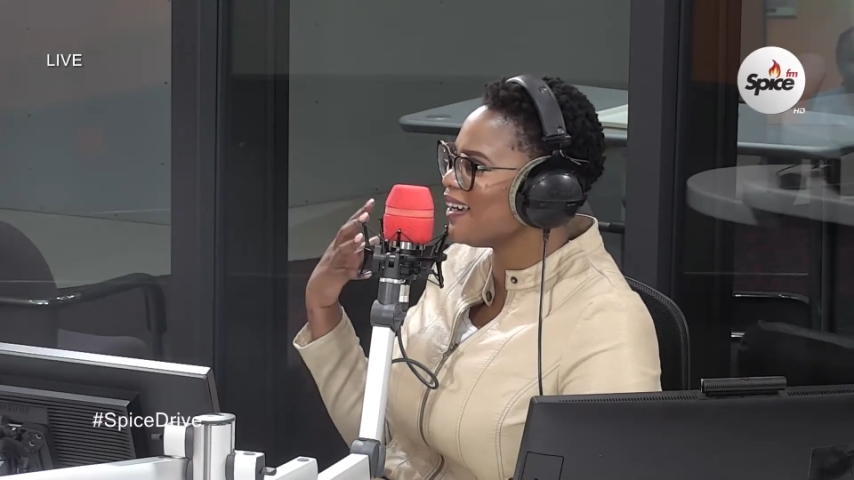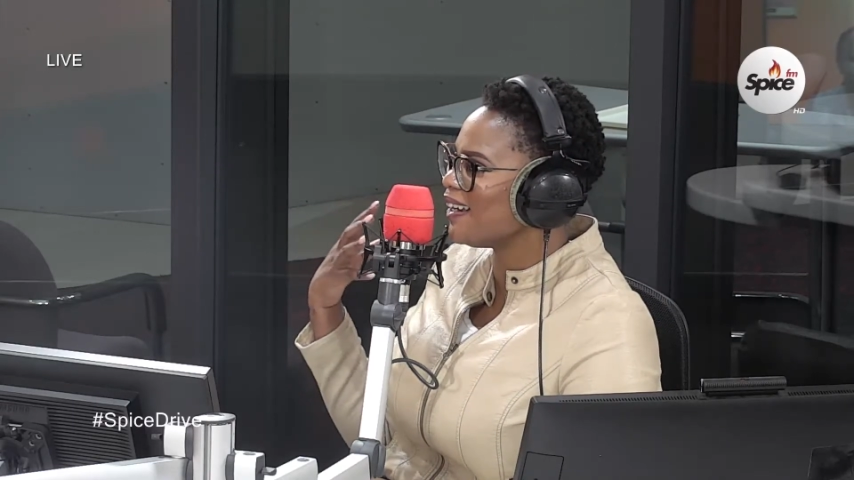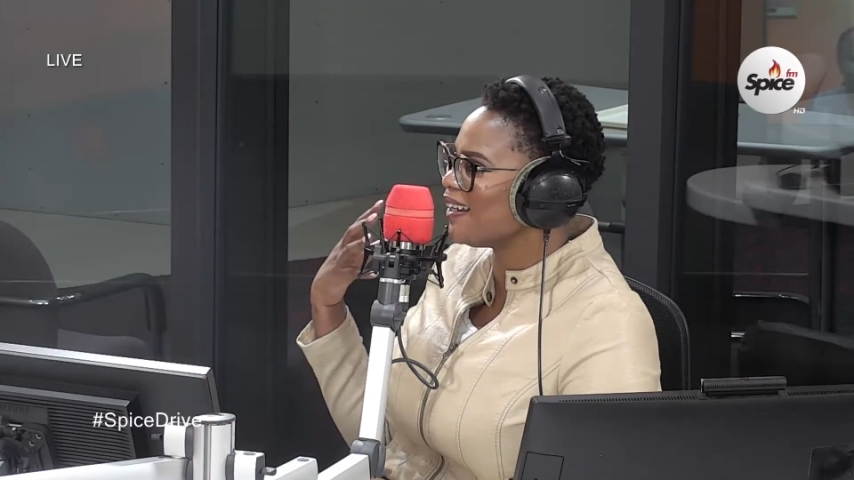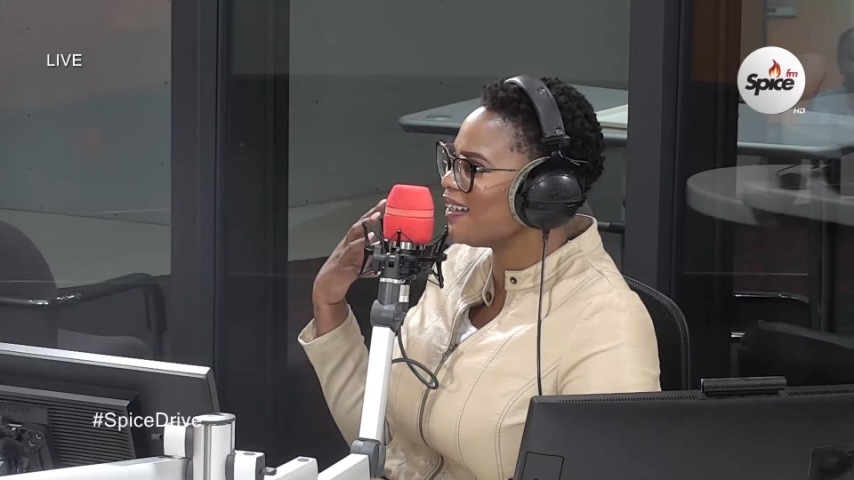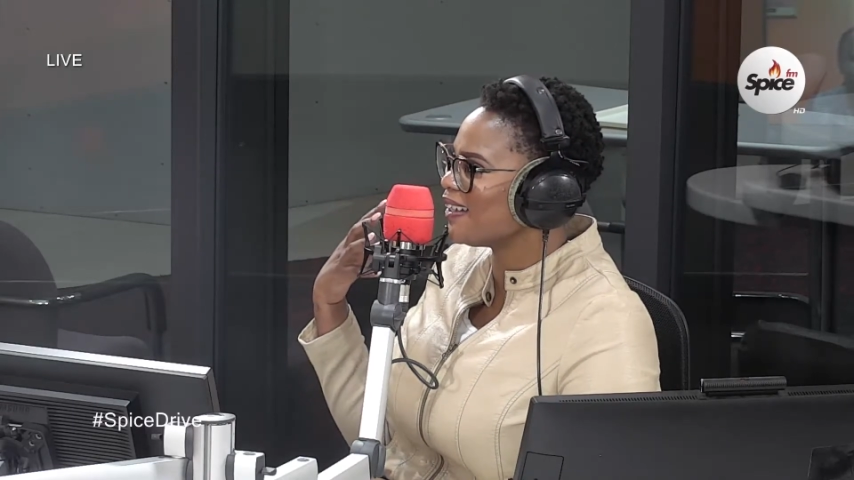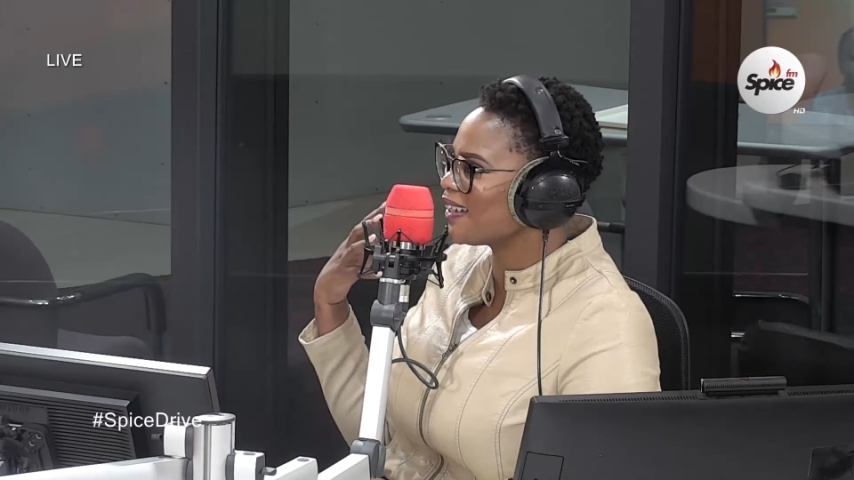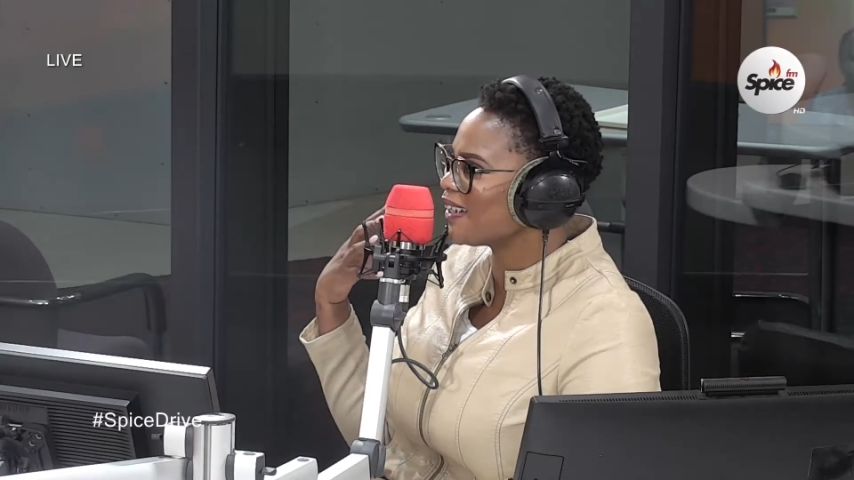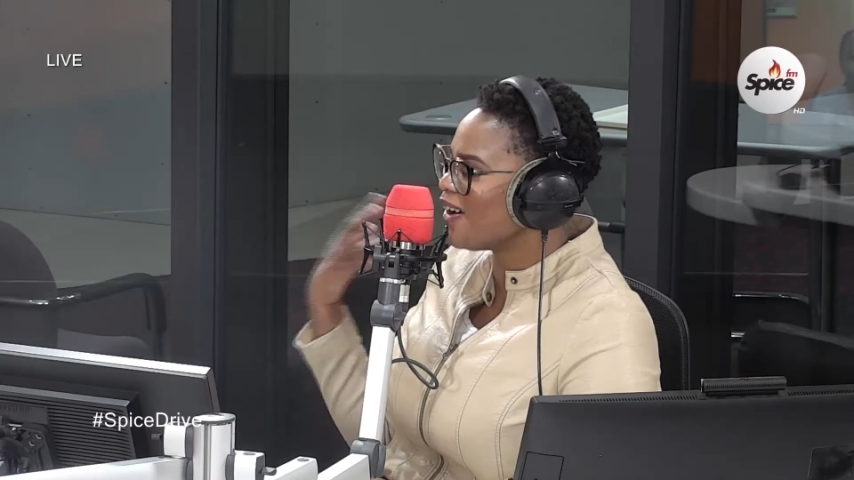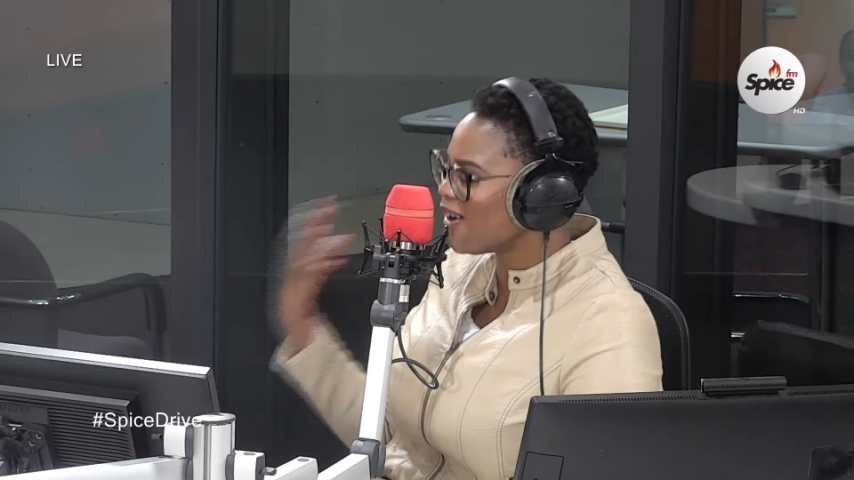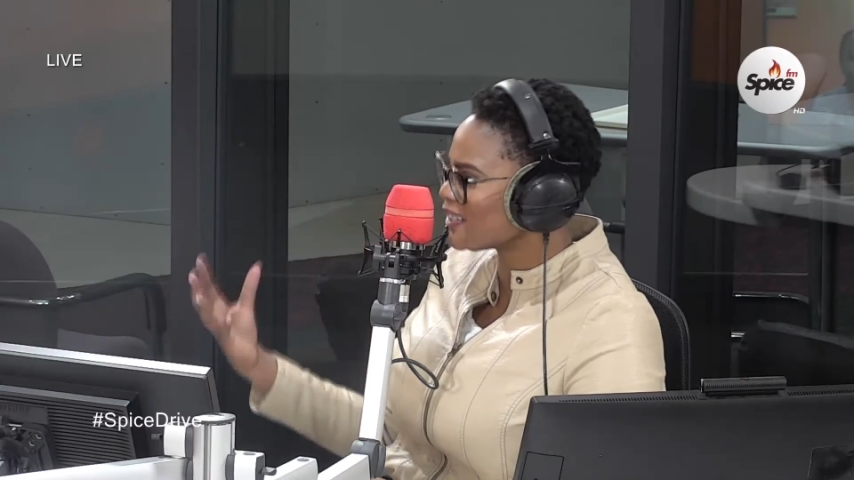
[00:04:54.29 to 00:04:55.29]

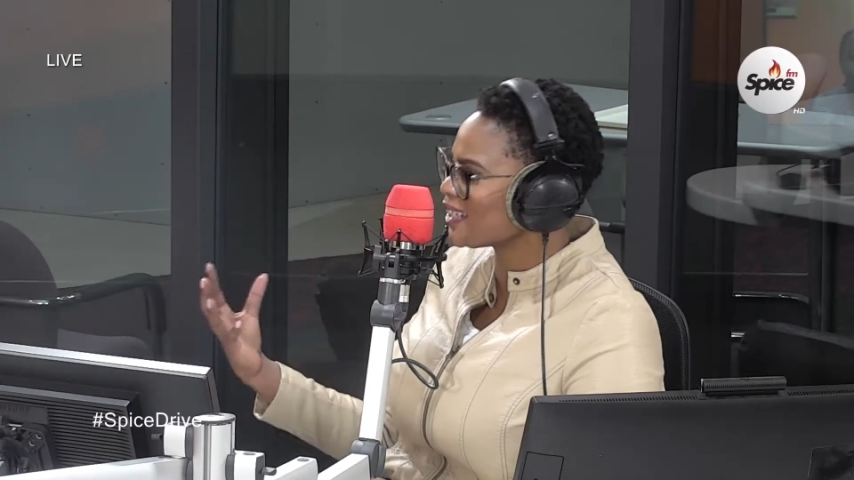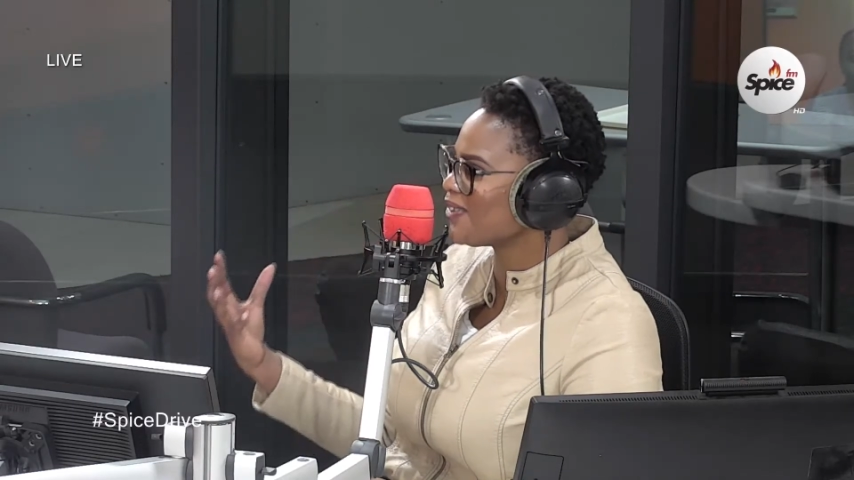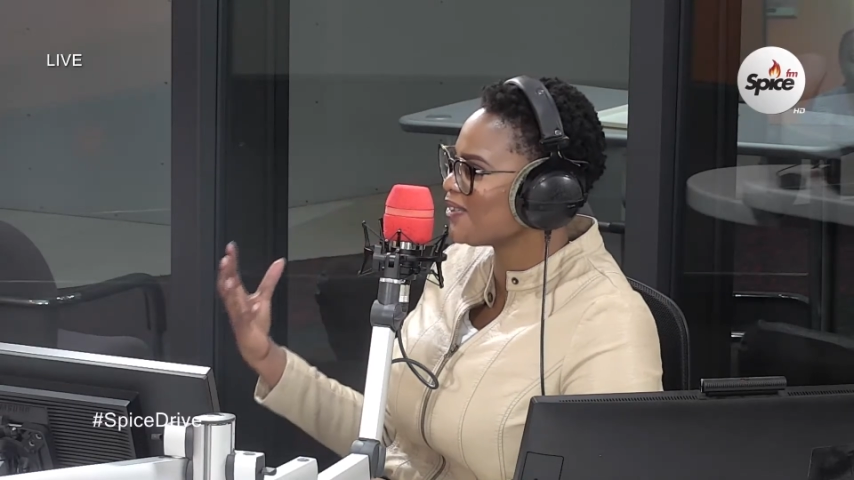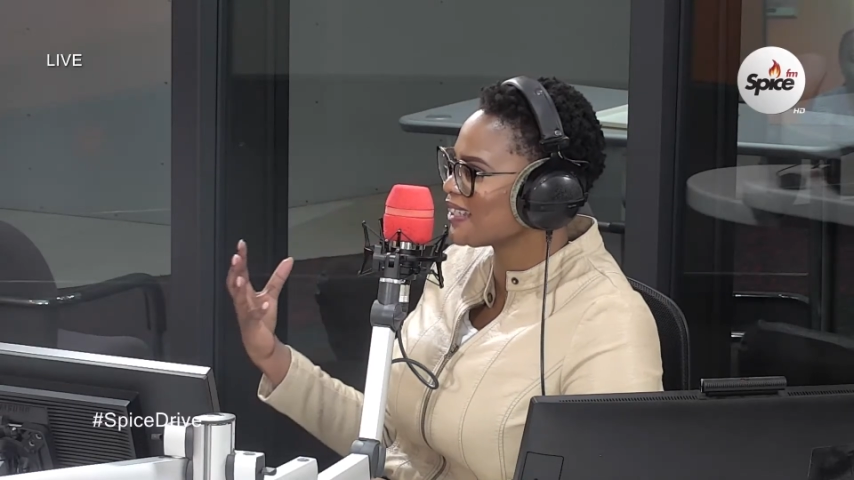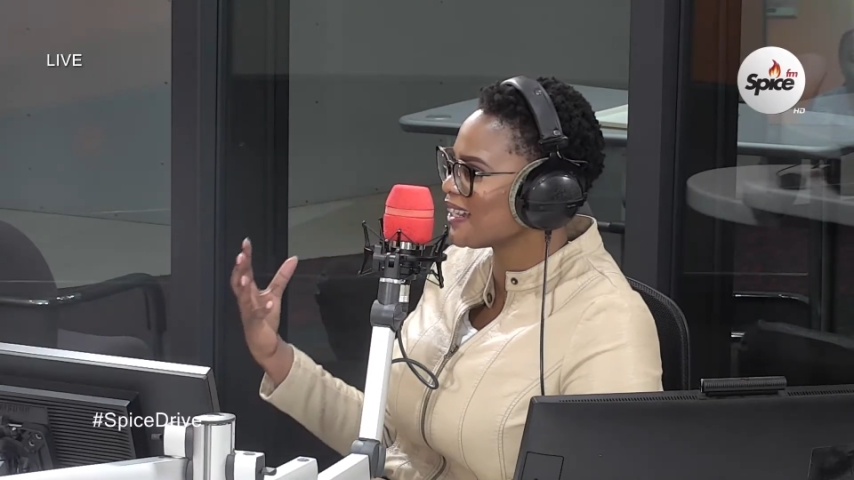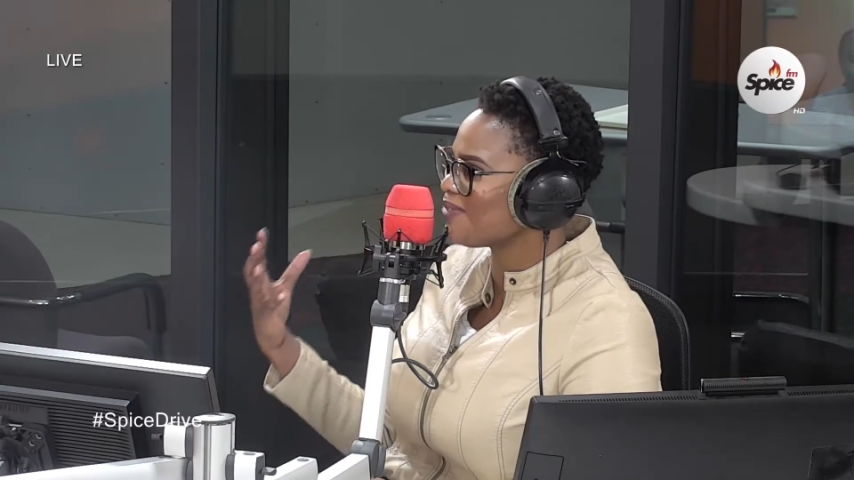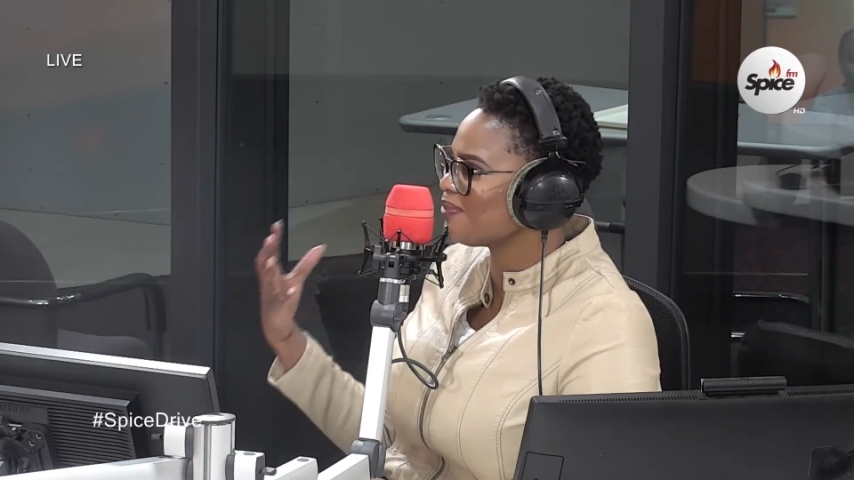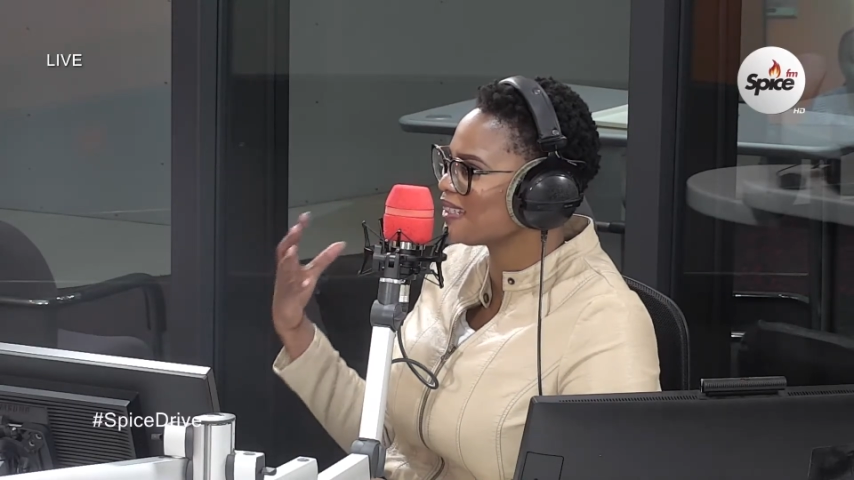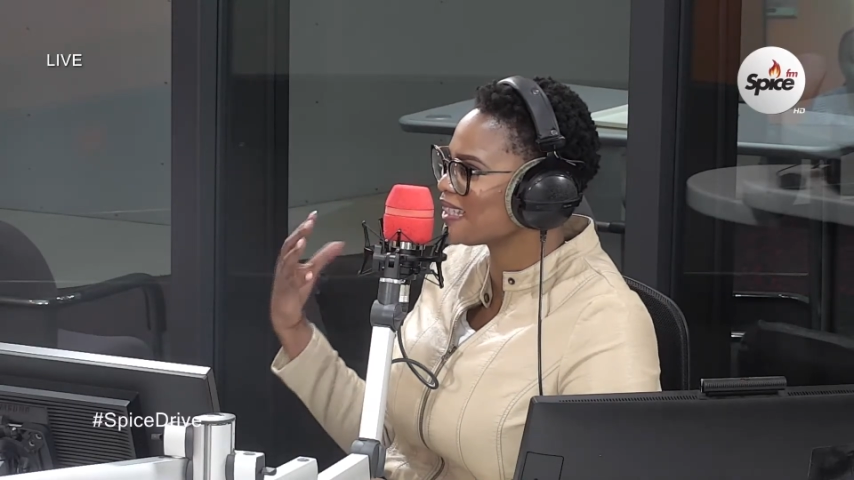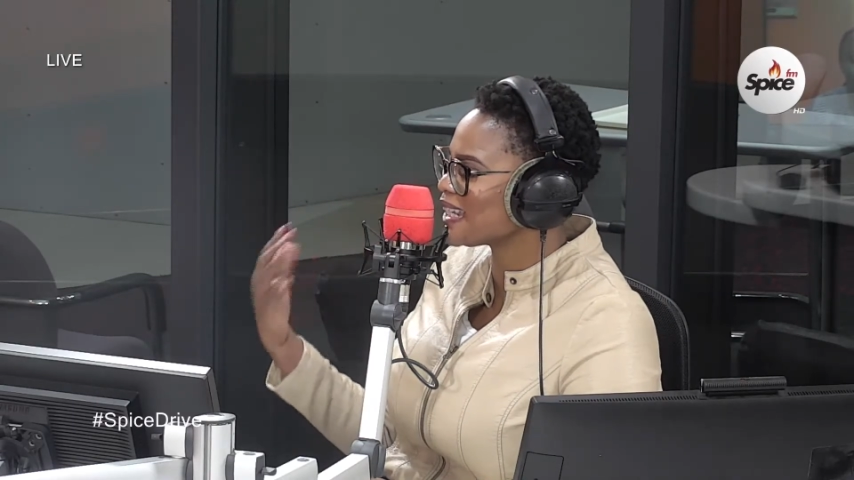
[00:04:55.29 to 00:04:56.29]
articles that I've
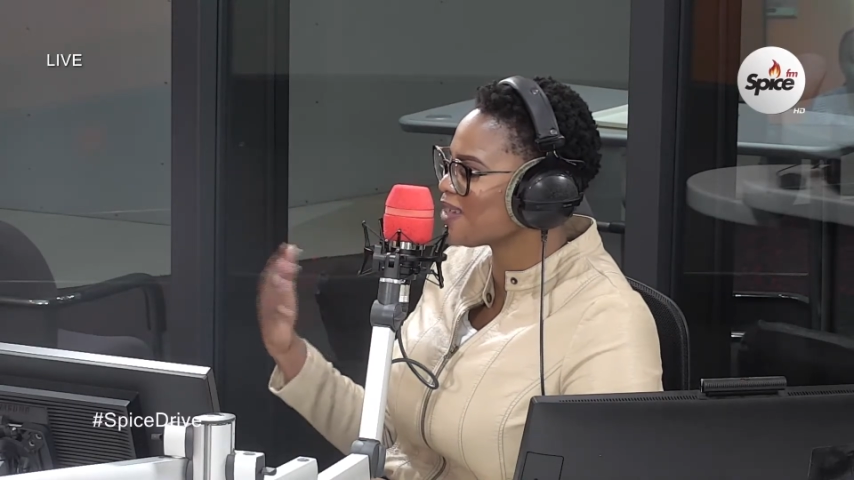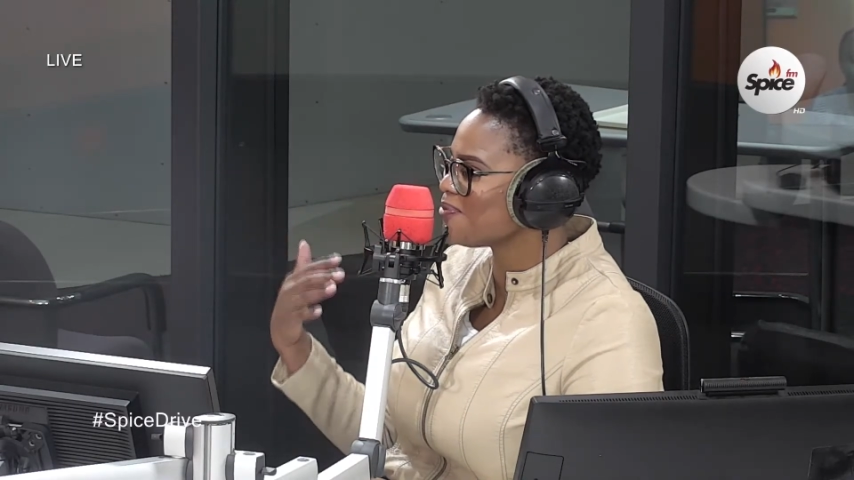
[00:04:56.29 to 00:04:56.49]
been seeing